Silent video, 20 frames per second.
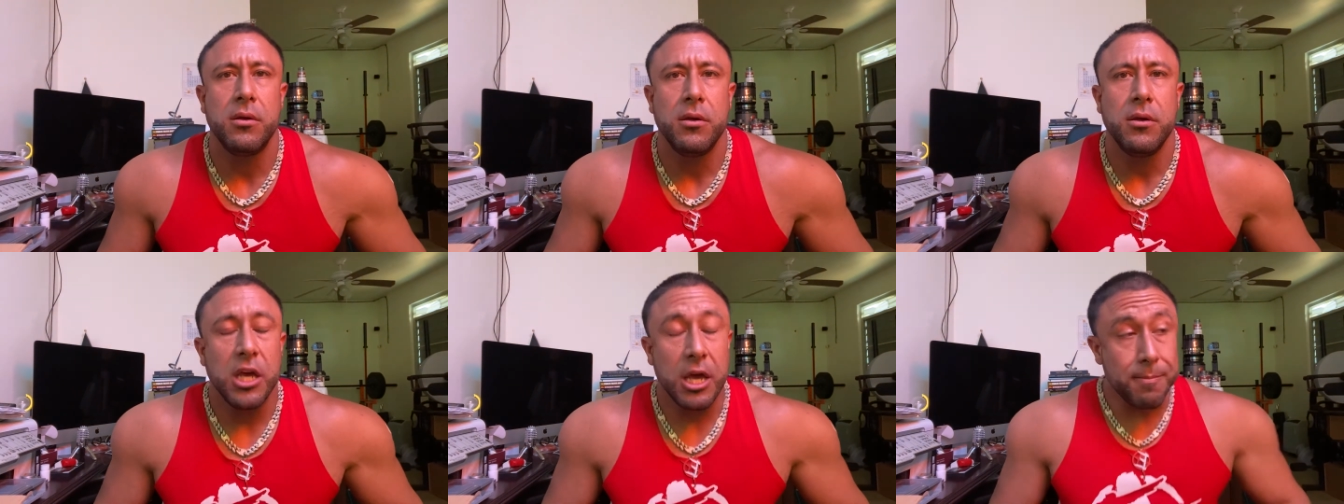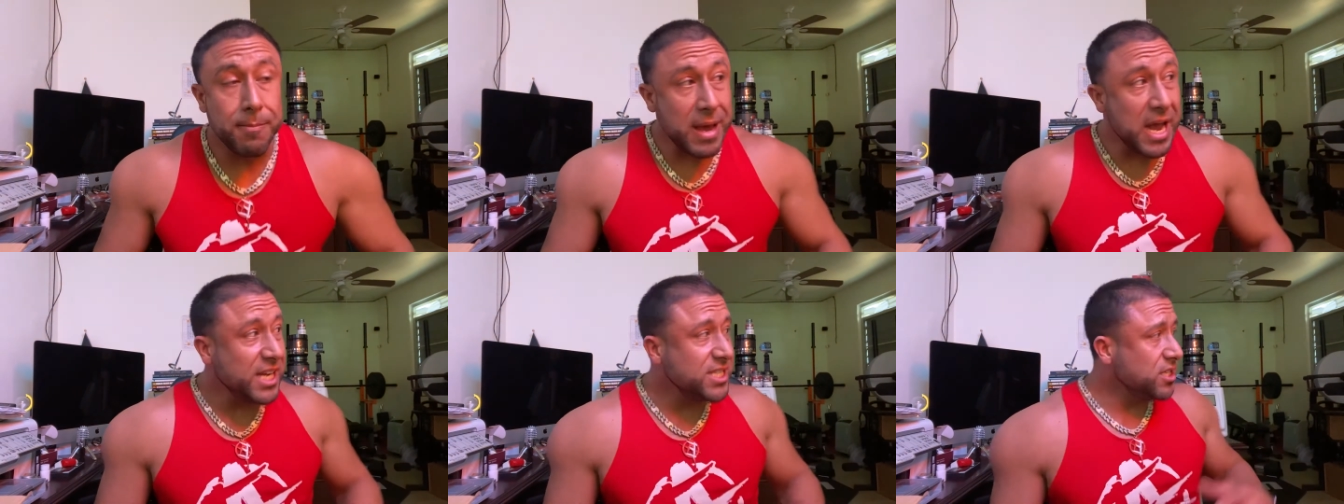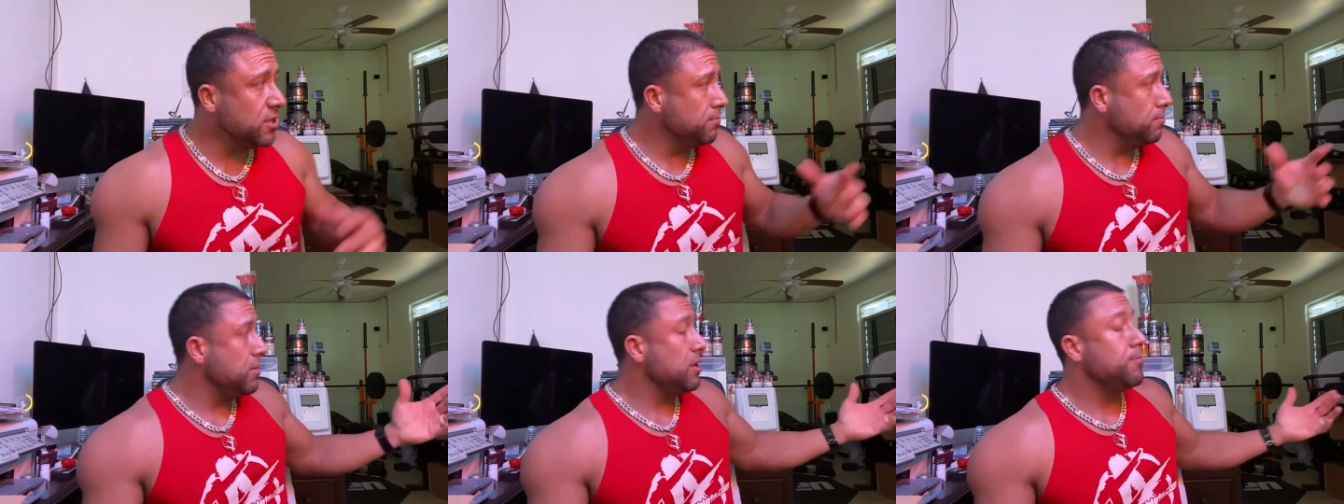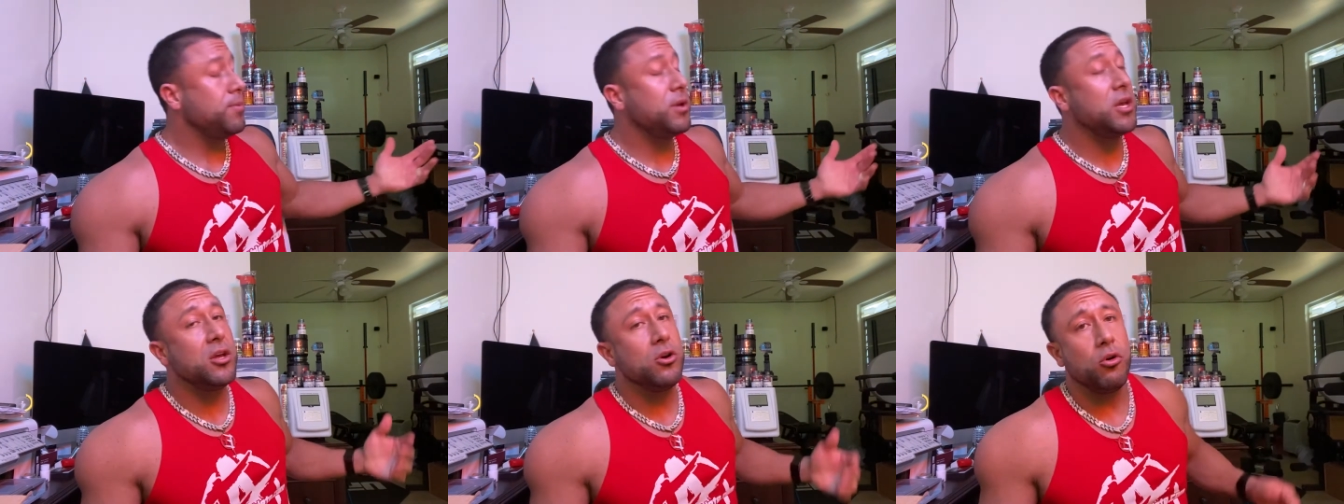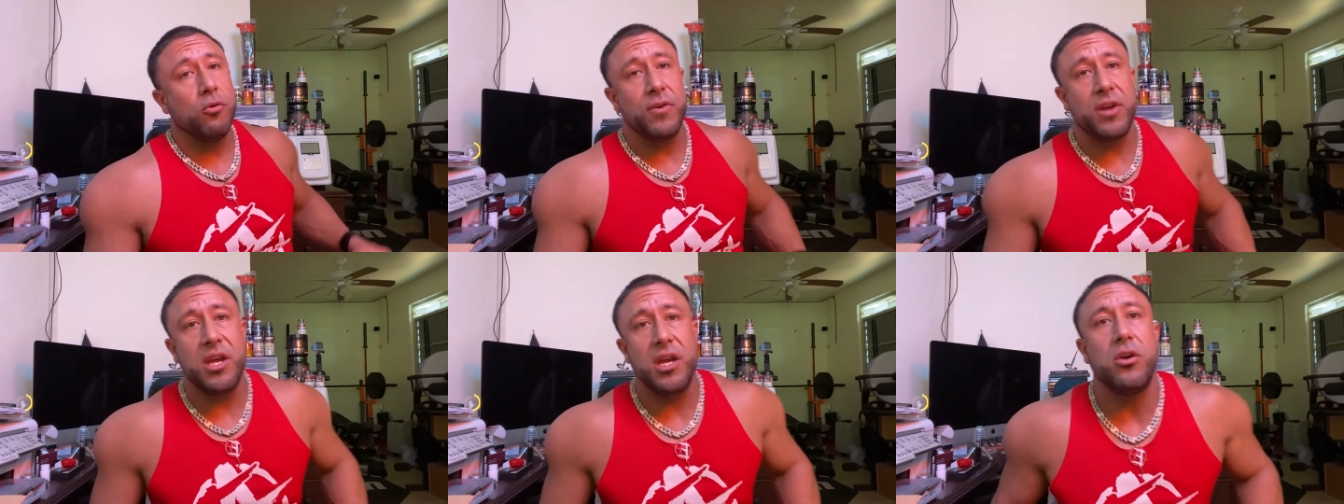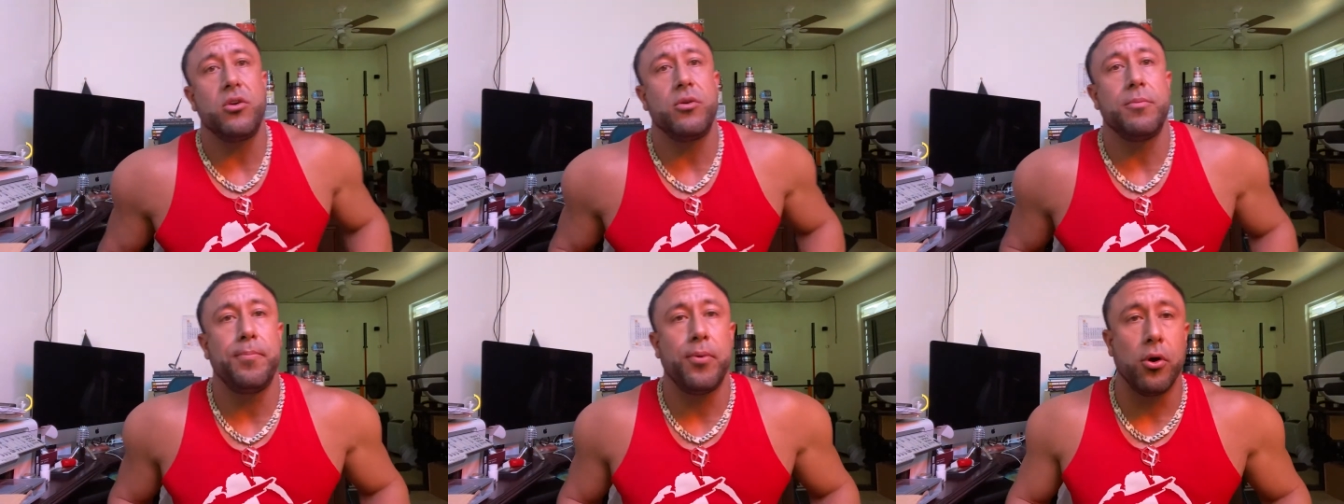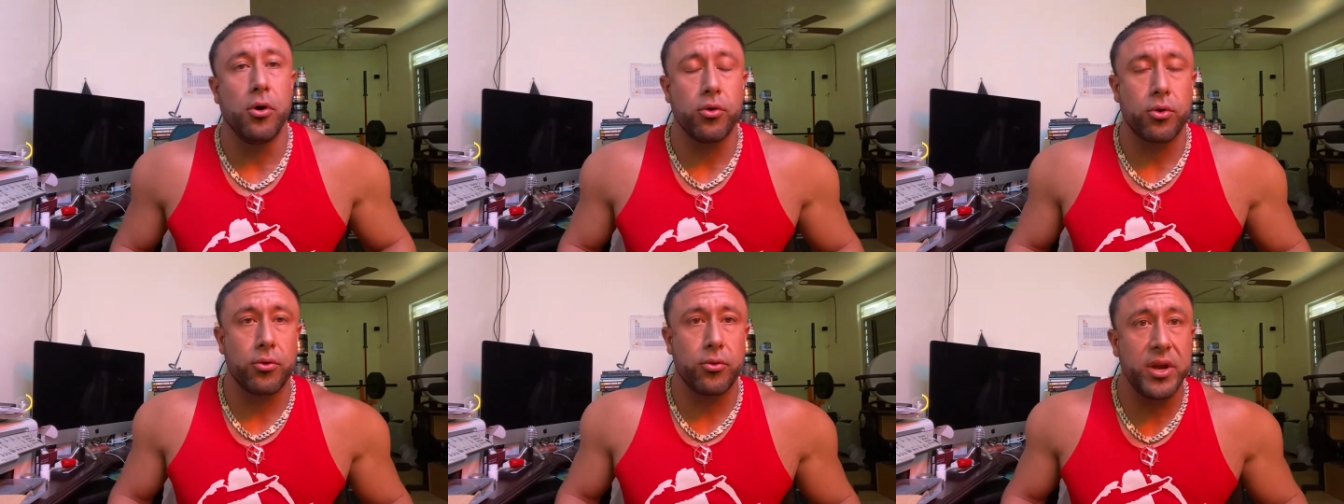Imagine me being over here in
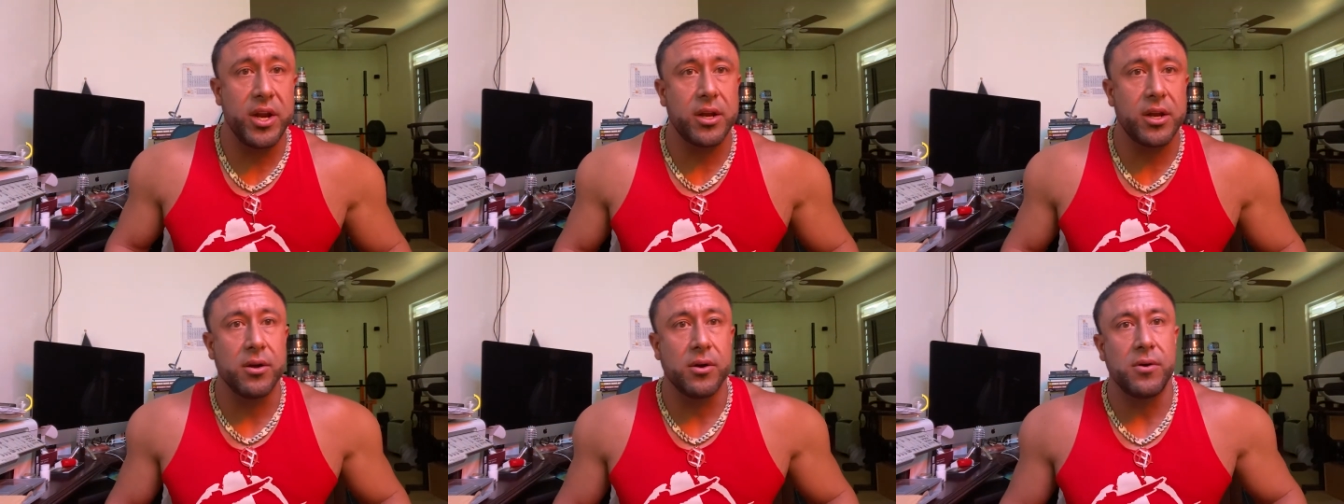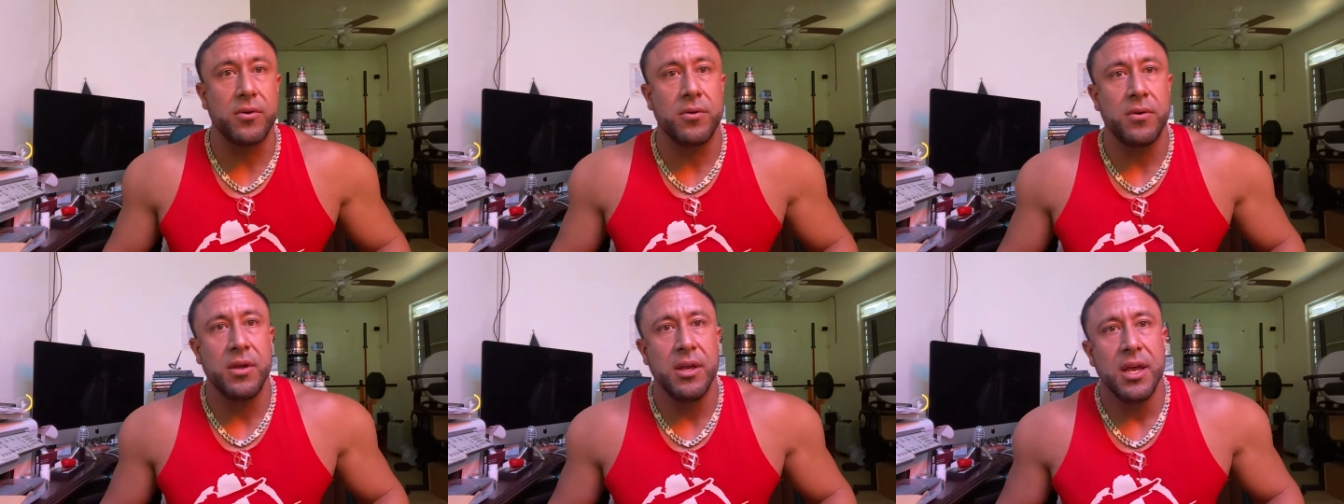Puerto Rico,